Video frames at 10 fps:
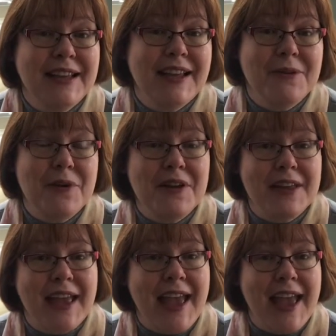
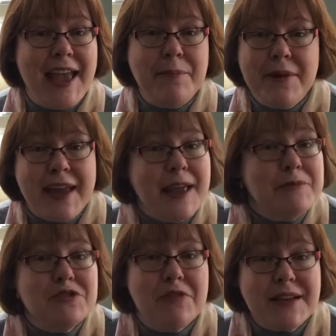Well, Abraham
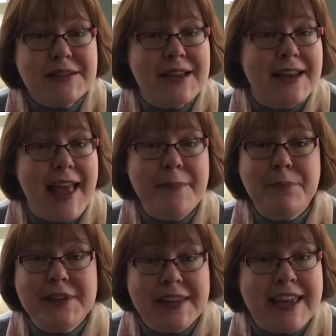trusted and
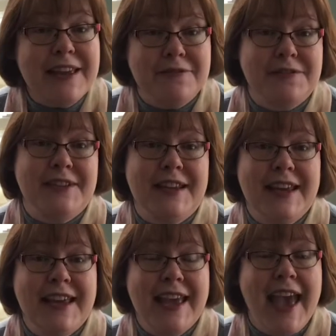believed.
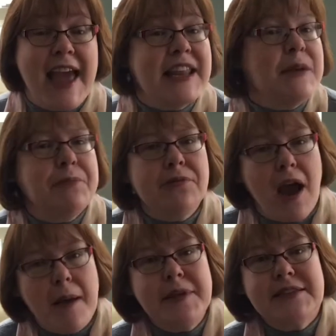And he
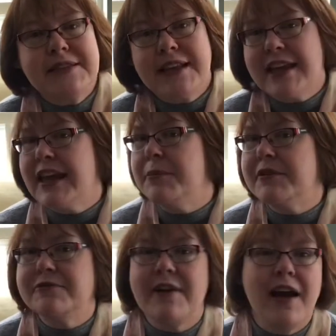promised that he would
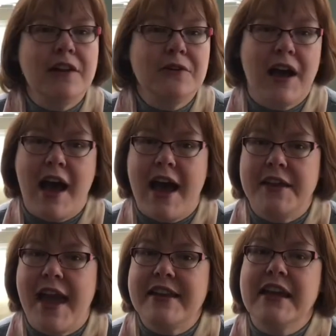follow God
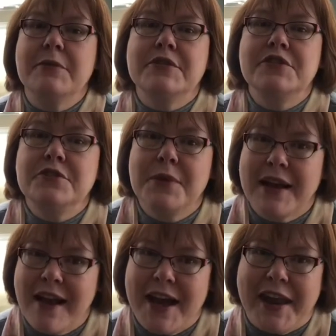and he would do what
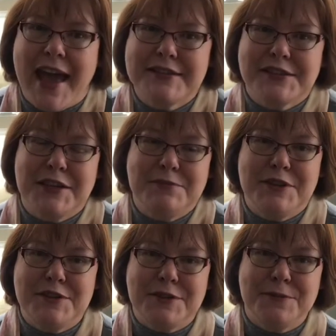God asked him to
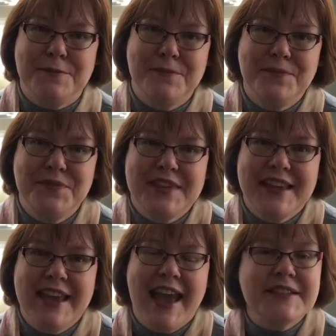do.
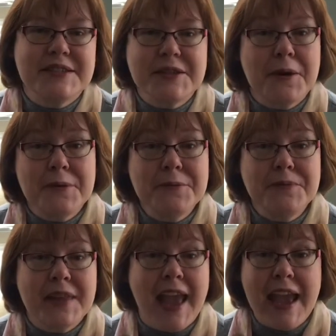And so
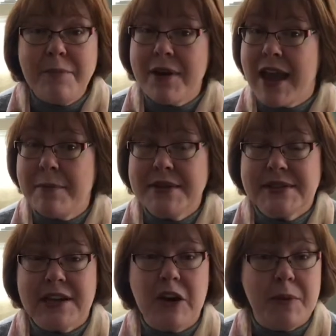Abraham and
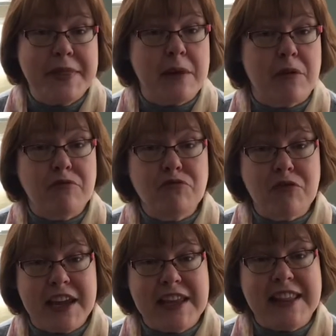Sarah, when they were
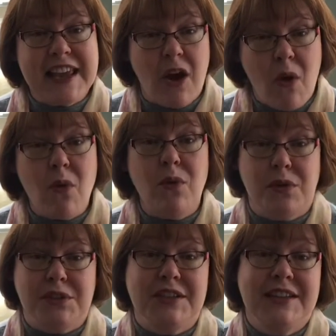really
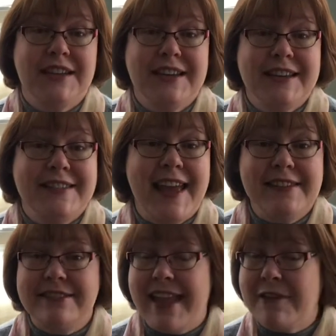old, they
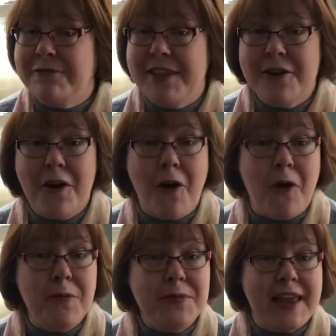left their
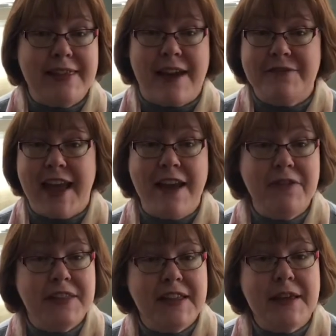home, they left
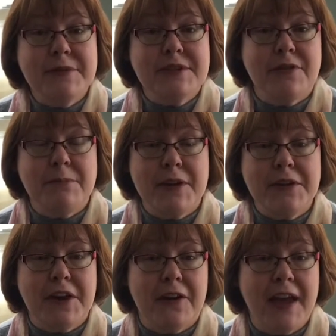everything that was
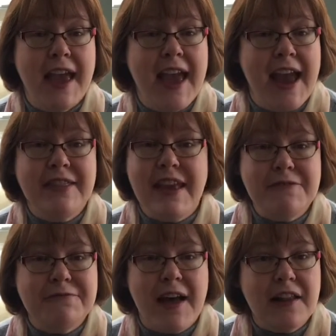familiar, and they
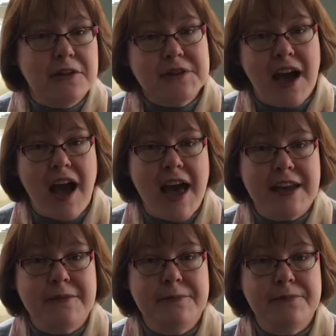followed God.
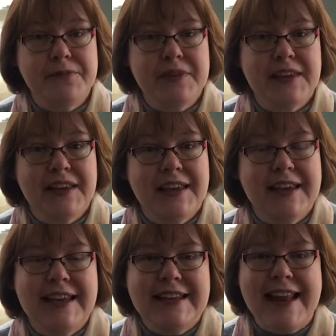
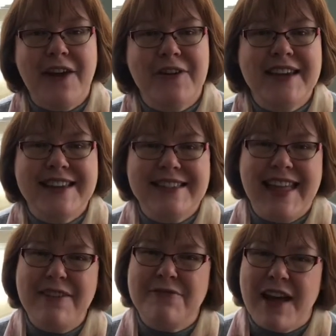Now,
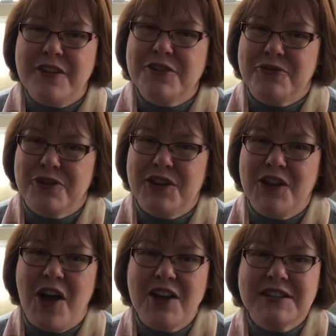they followed for a
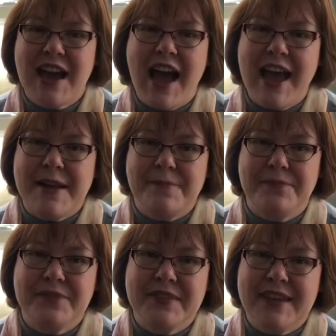long time,
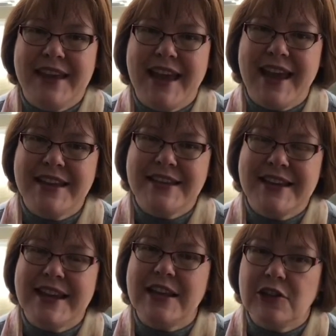and
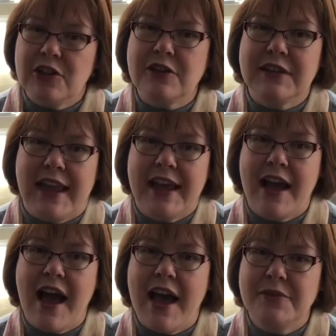it looked like
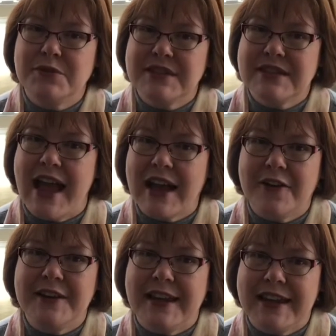God was not
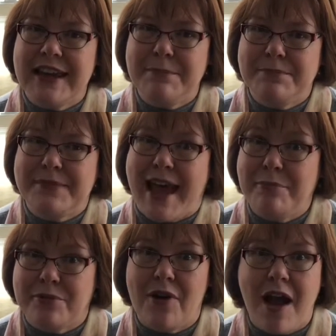going to keep
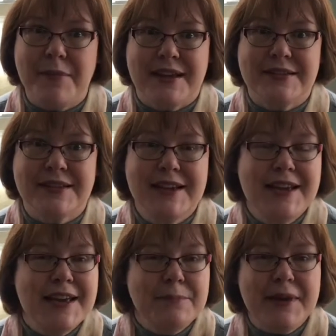that promise
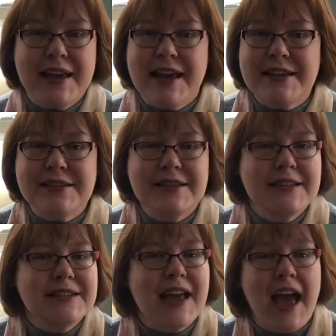because
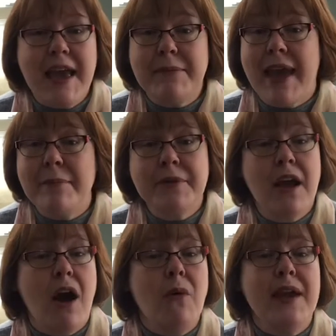time kept
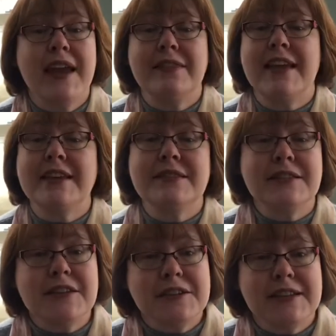going and they
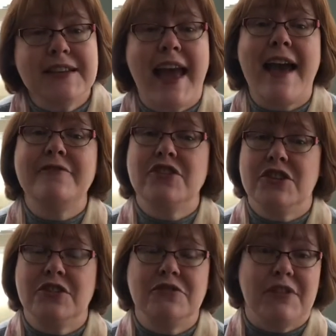still didn't have
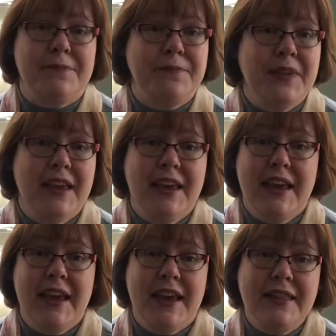children.
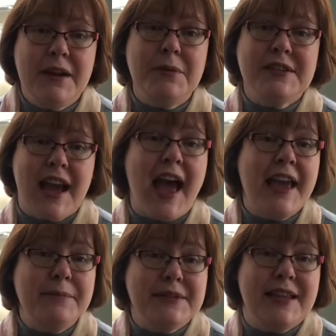And there were
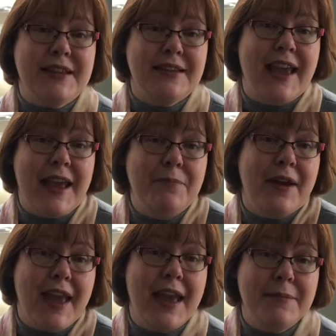times that
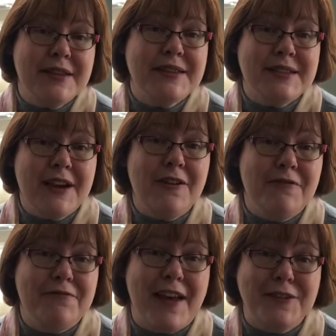Abraham and Sarah
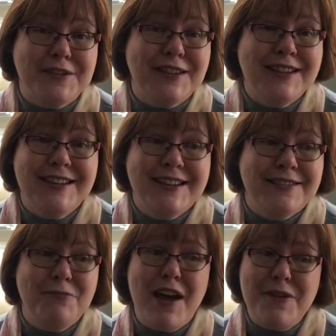felt,
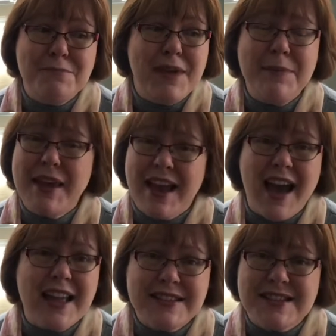well, maybe
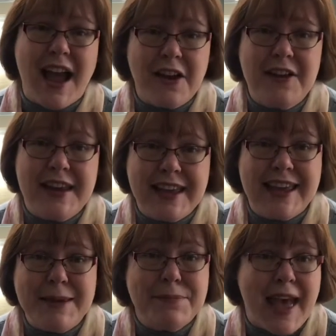God's not going to
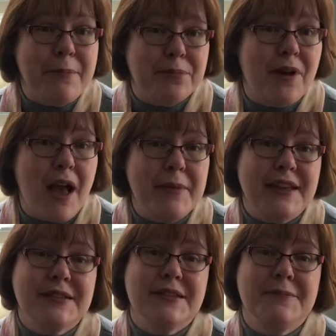keep that
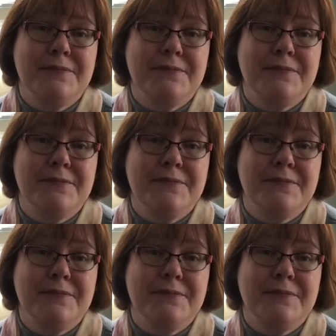promise.